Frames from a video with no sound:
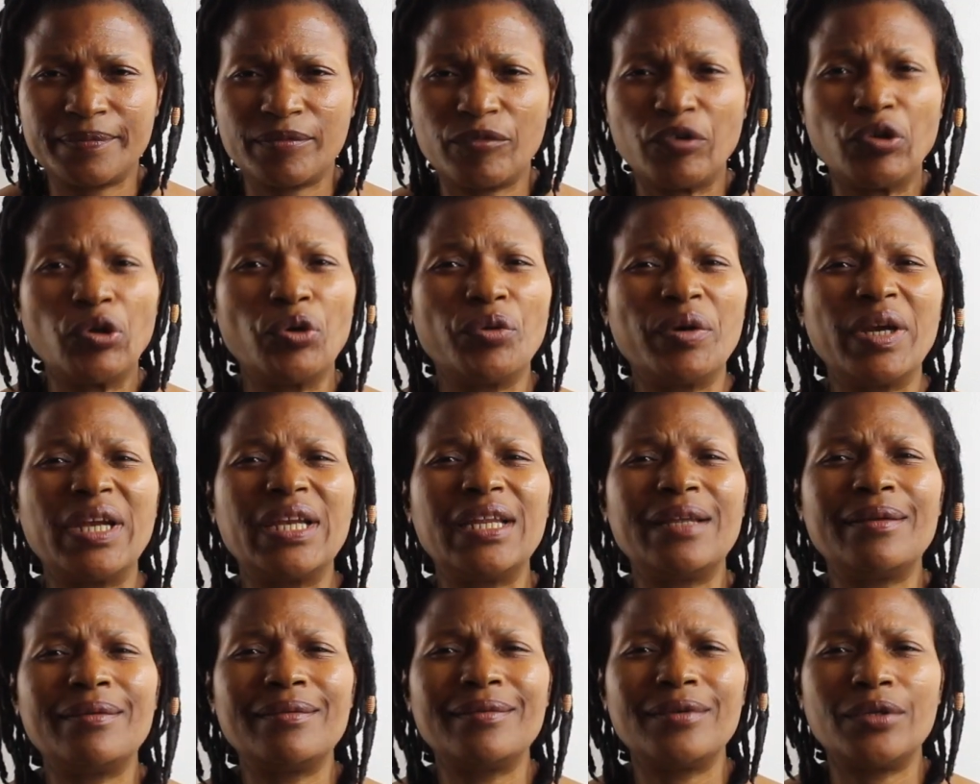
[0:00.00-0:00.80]
We
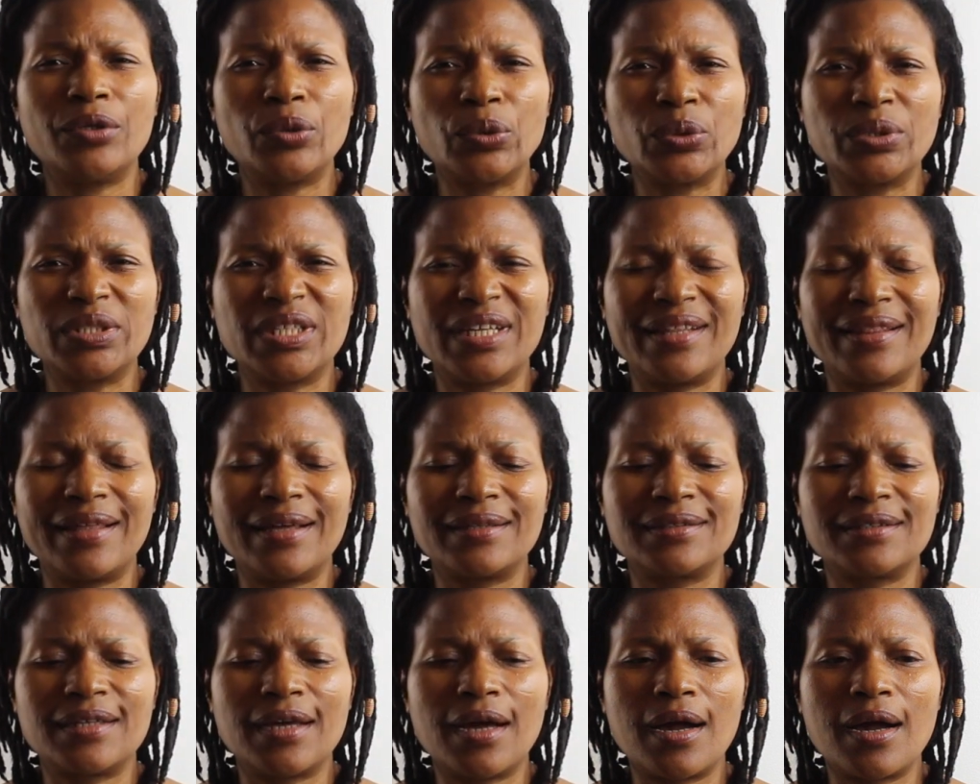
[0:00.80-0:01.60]
already noted
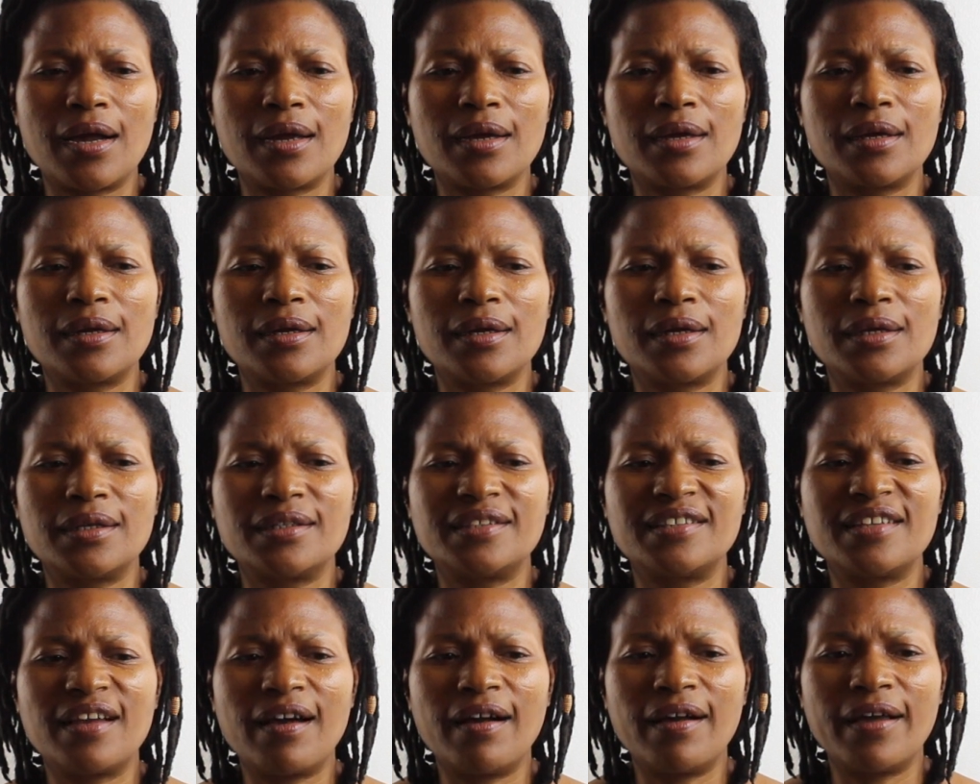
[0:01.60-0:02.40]
that
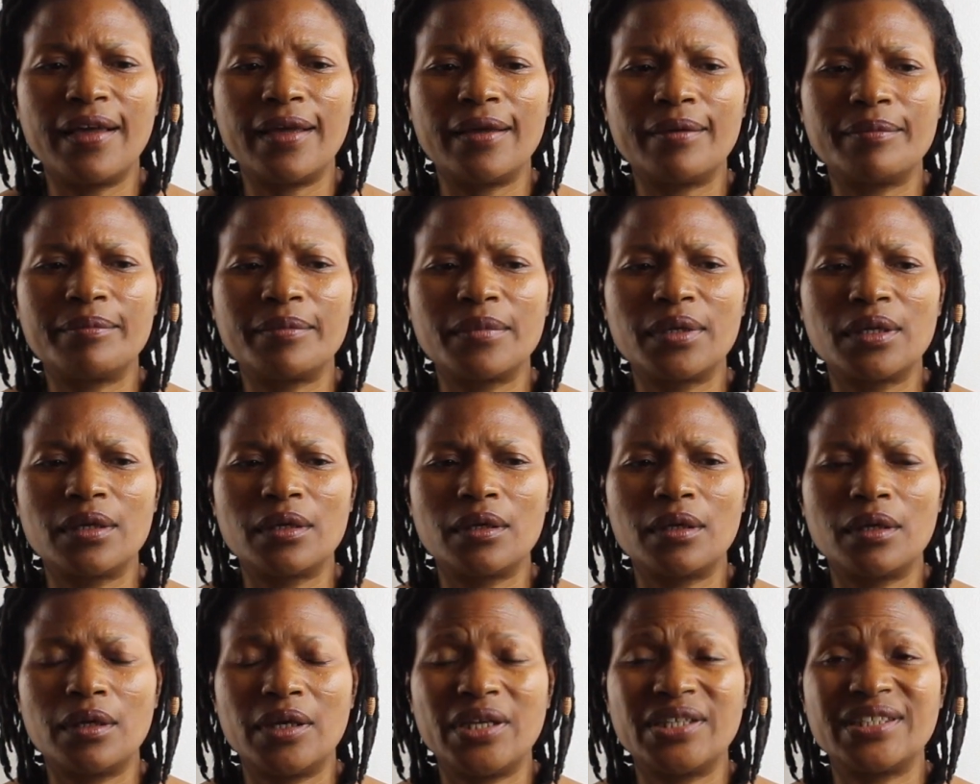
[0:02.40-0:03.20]
time
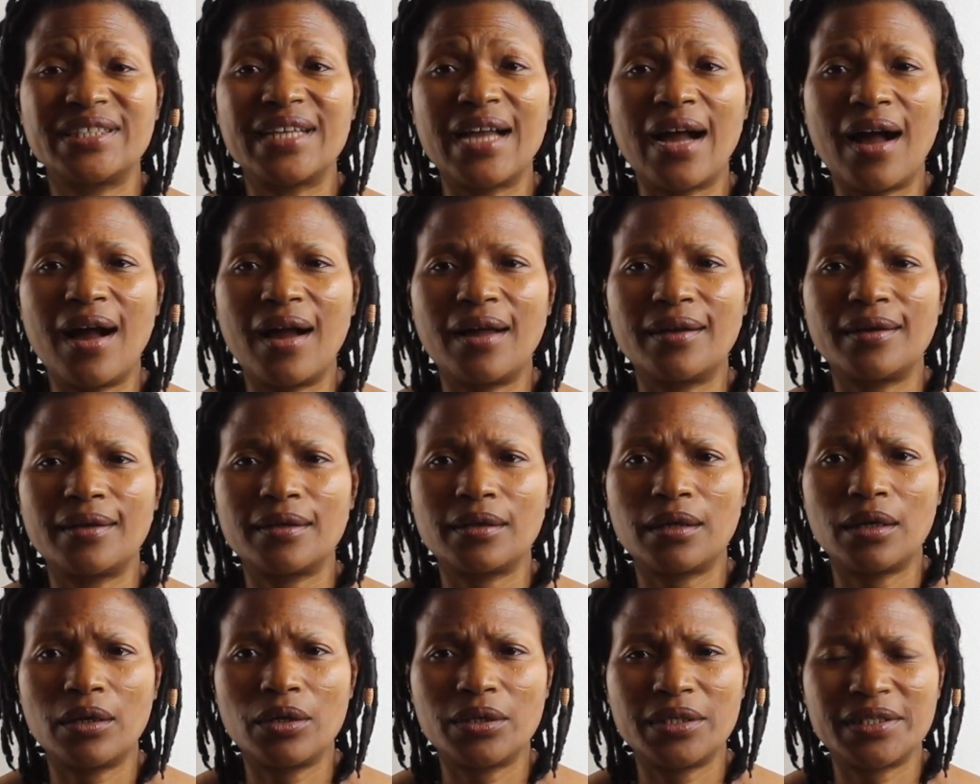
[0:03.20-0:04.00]
is God
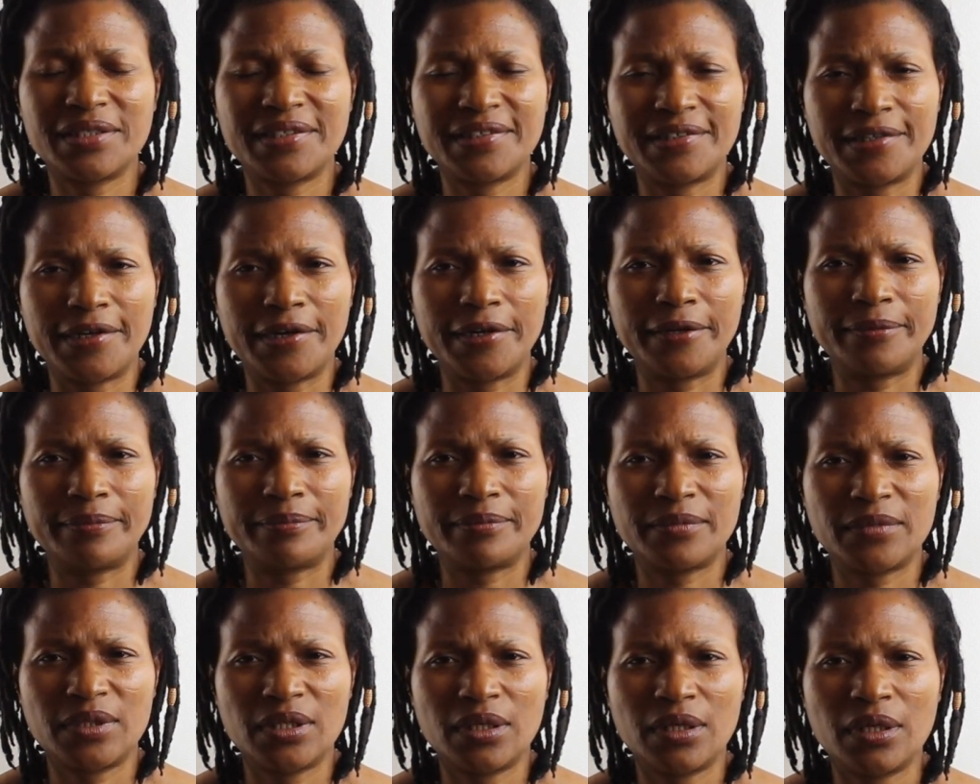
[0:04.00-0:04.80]
and God is time.
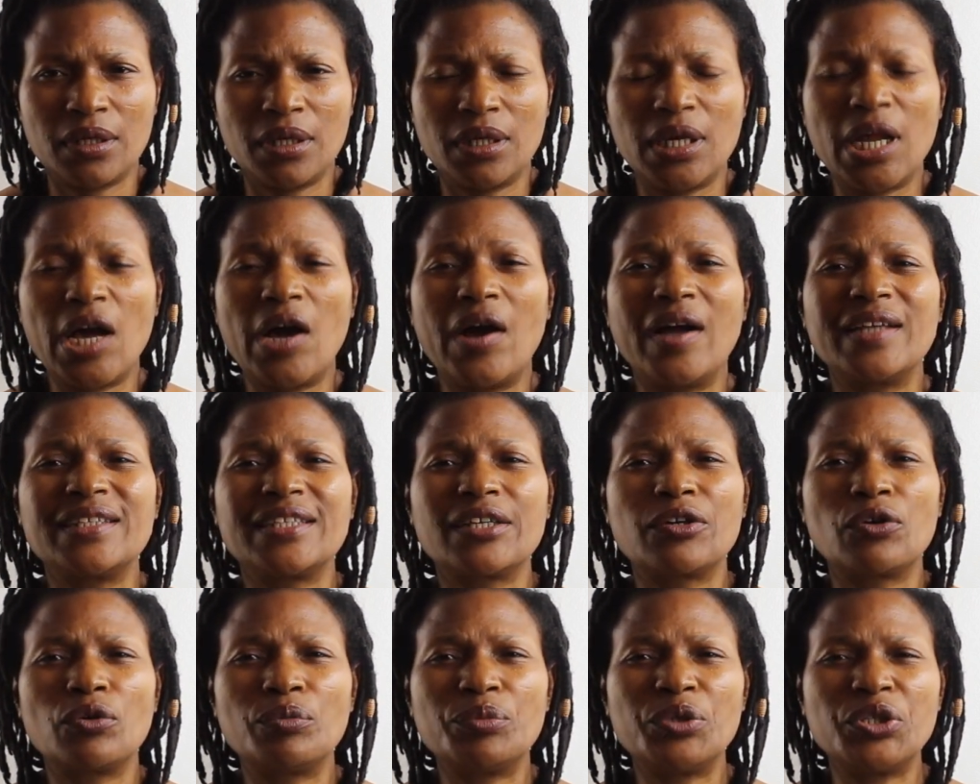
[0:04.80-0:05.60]
Now, as
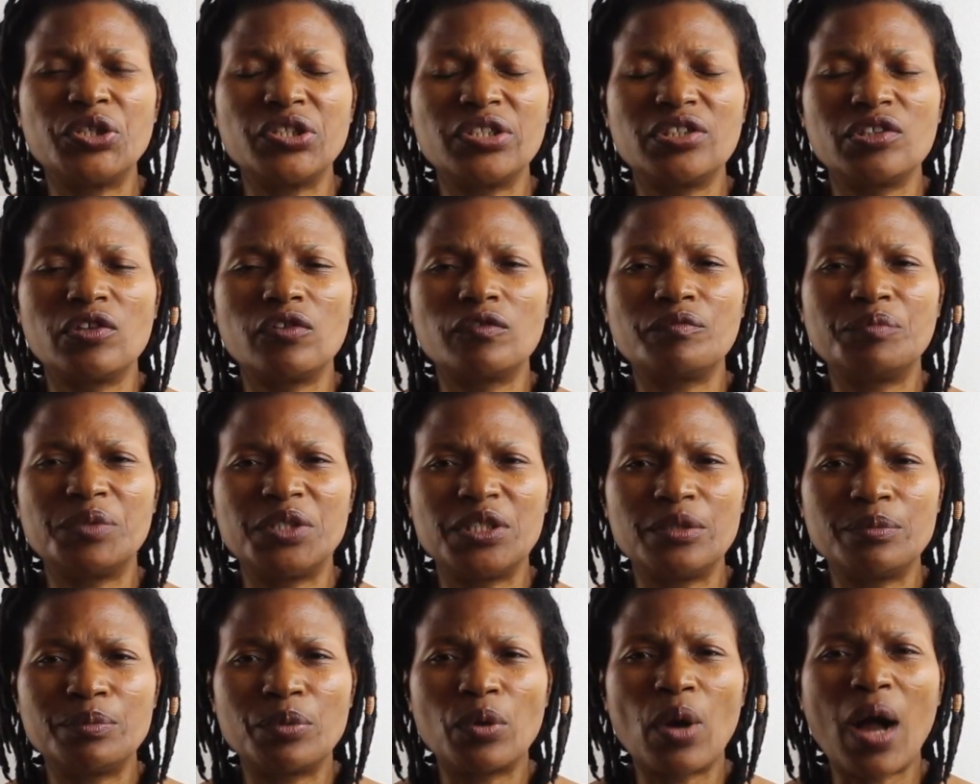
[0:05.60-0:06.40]
a community of
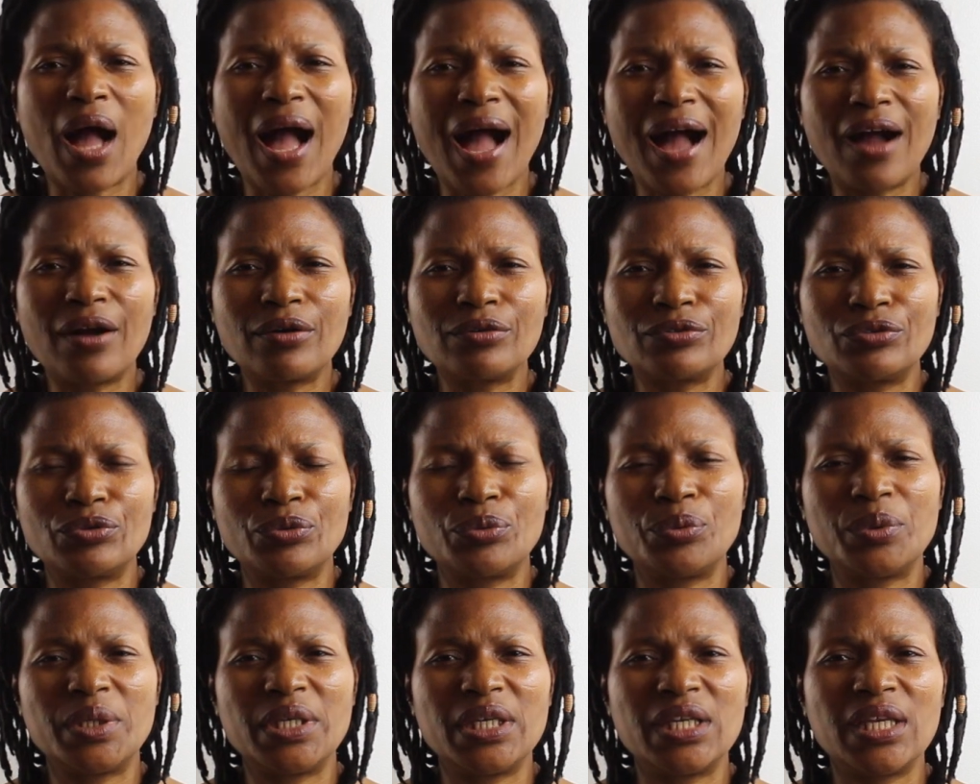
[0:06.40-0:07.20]
people, how
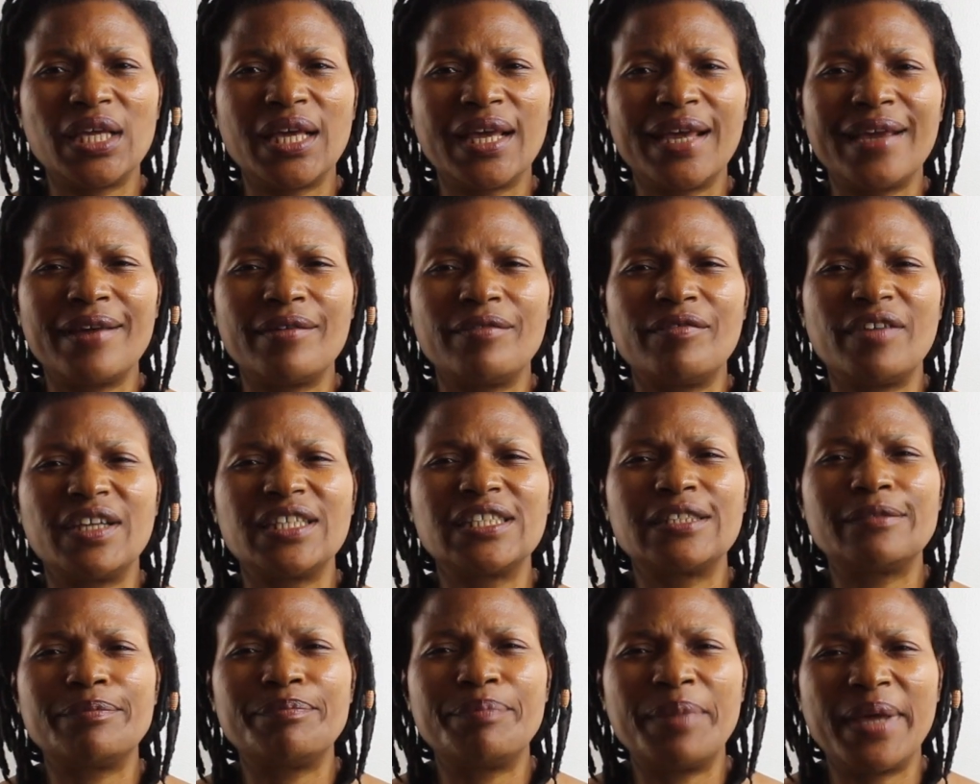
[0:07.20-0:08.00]
do we
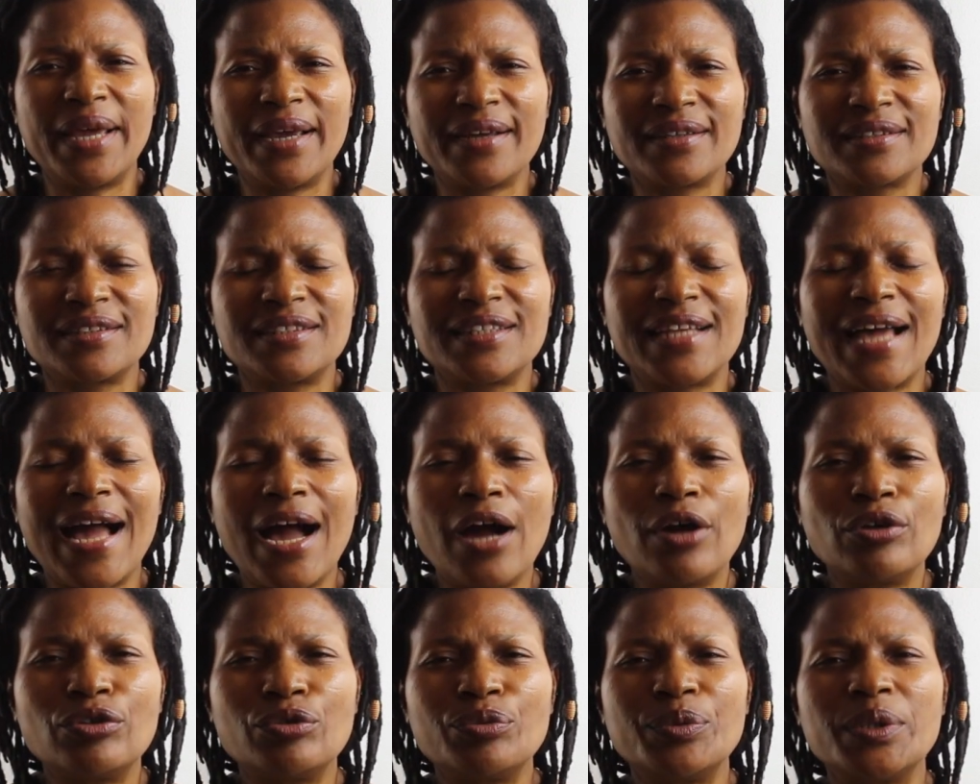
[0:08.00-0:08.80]

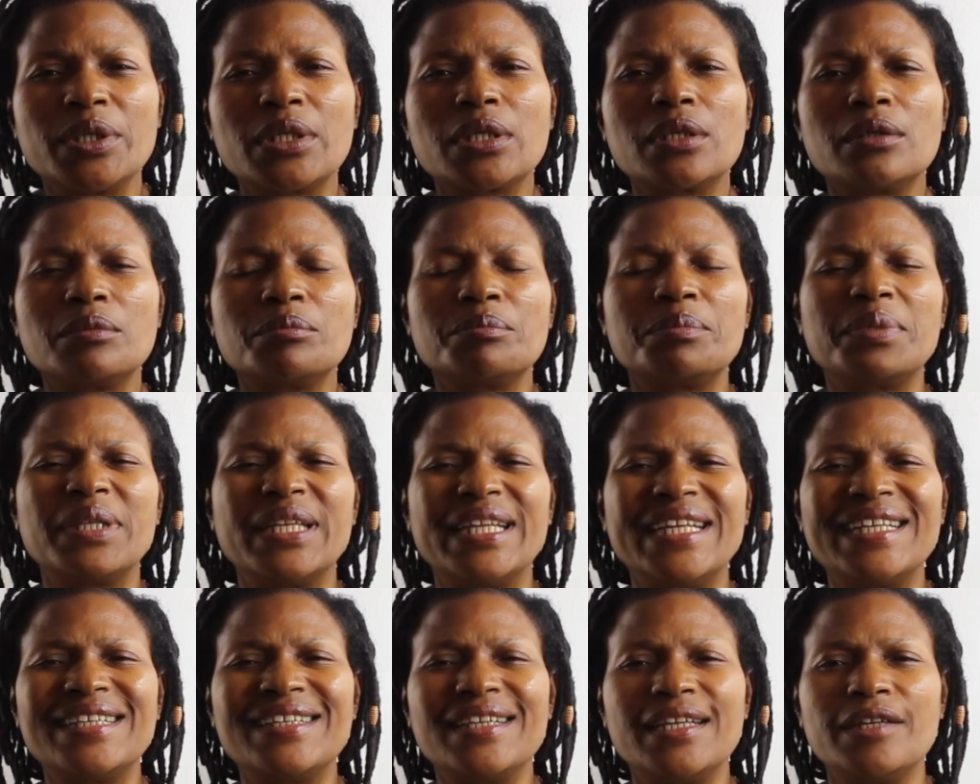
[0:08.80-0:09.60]

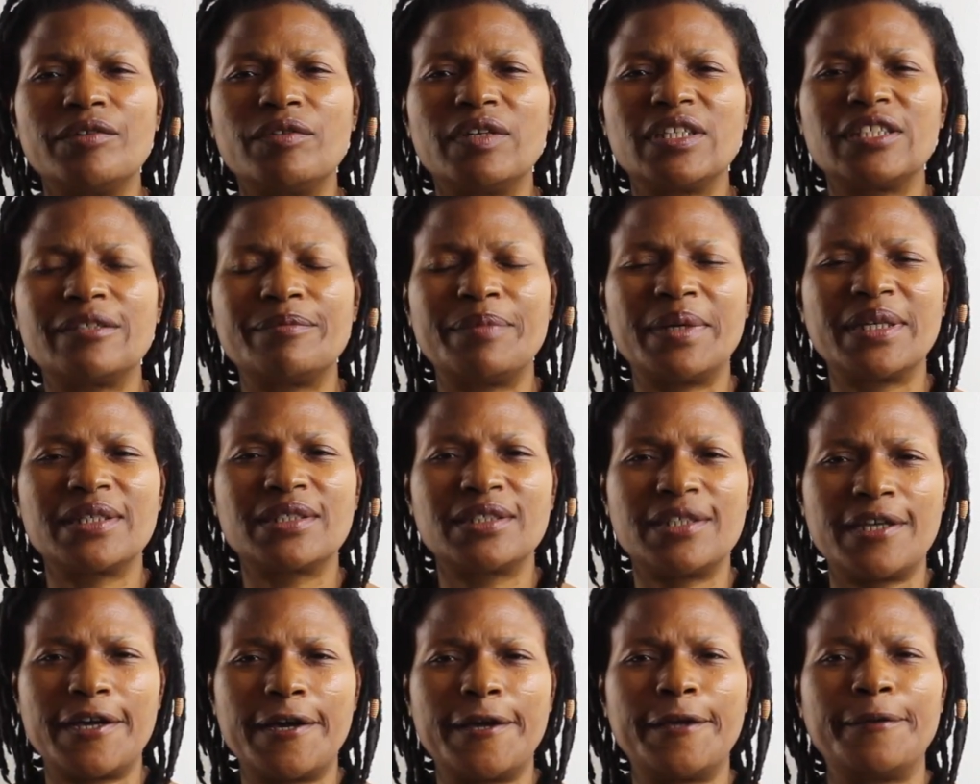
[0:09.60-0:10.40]
completely
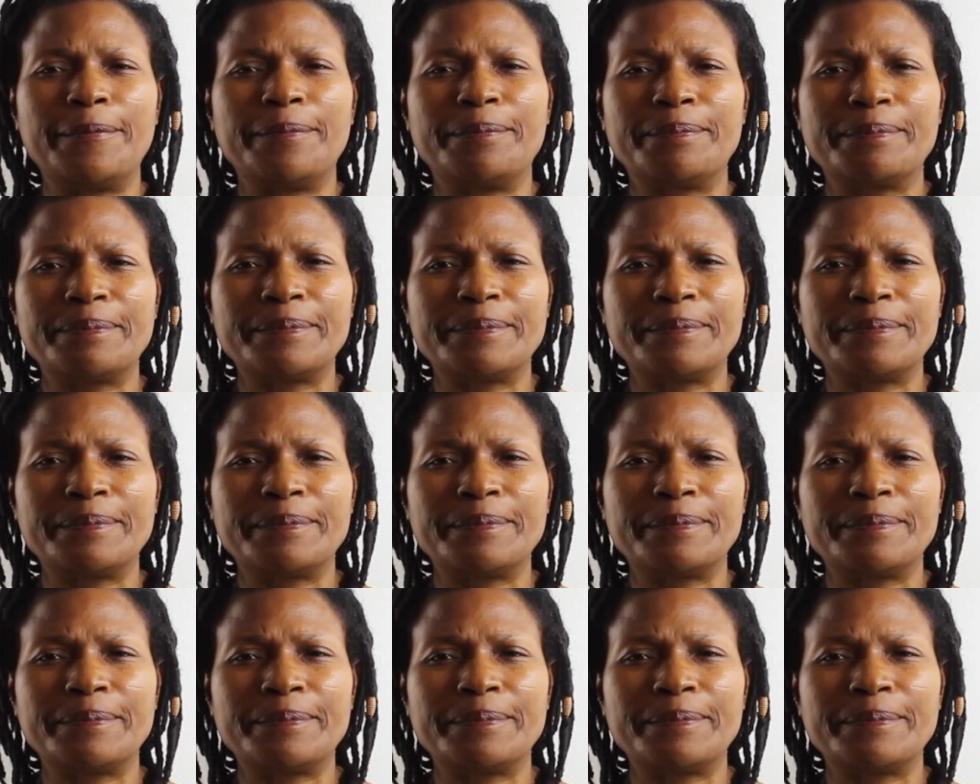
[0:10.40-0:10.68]
respect time?